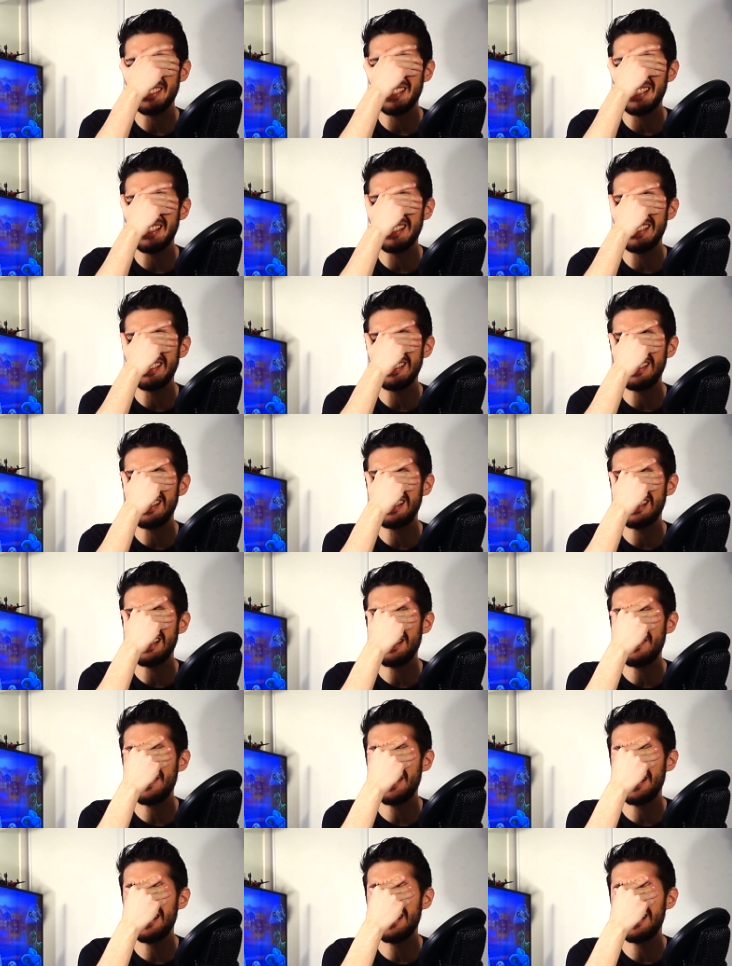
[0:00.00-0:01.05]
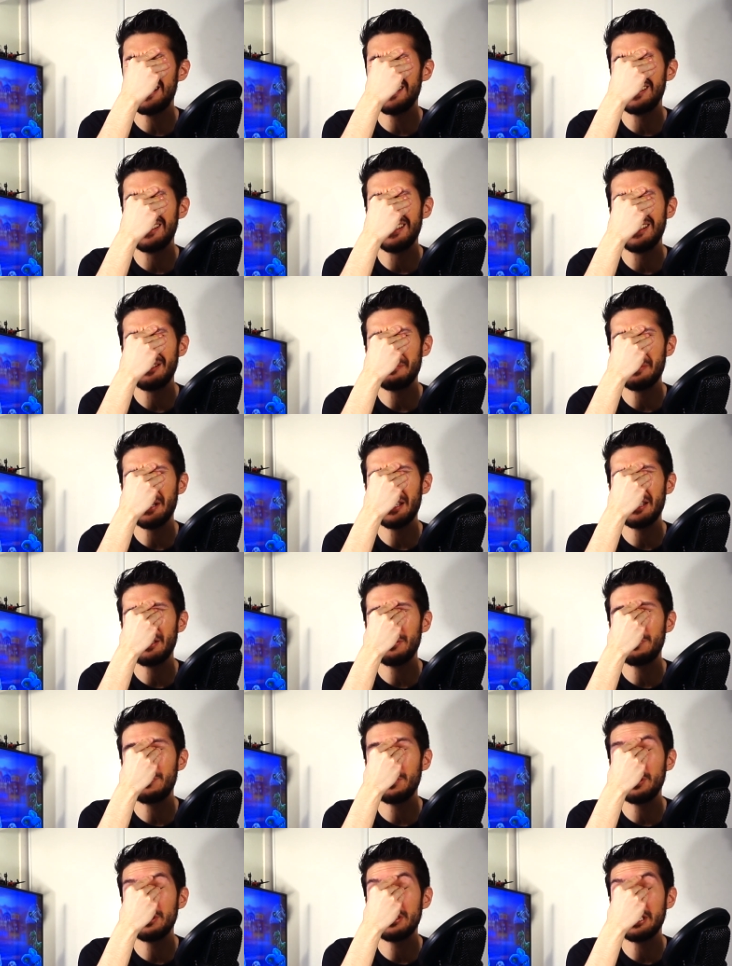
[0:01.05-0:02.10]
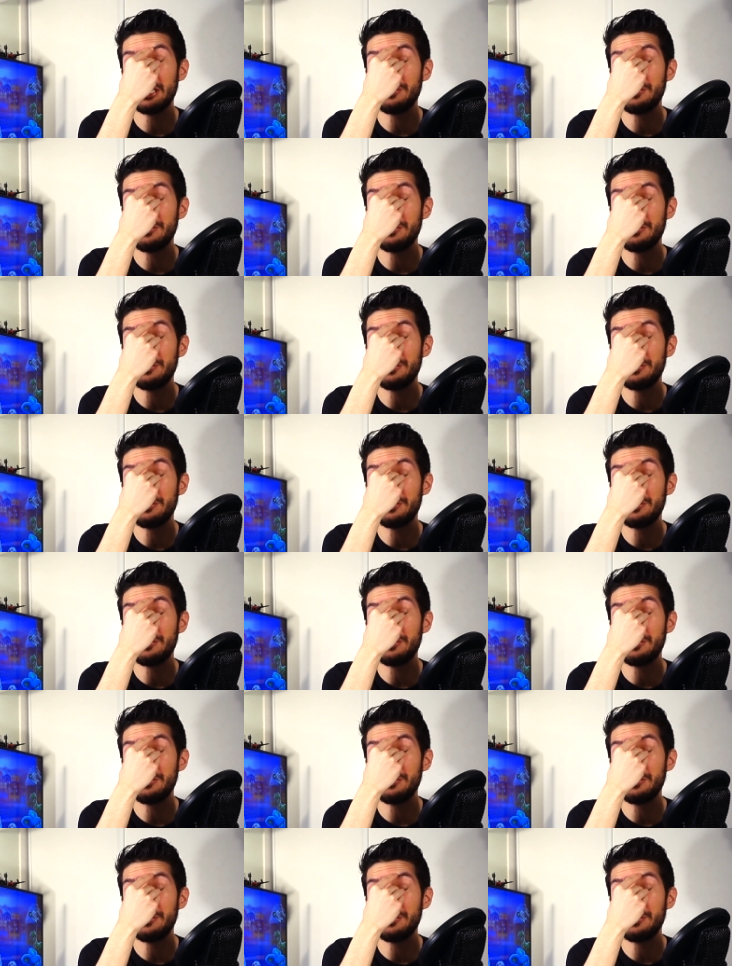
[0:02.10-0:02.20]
I got to give it a nine by default.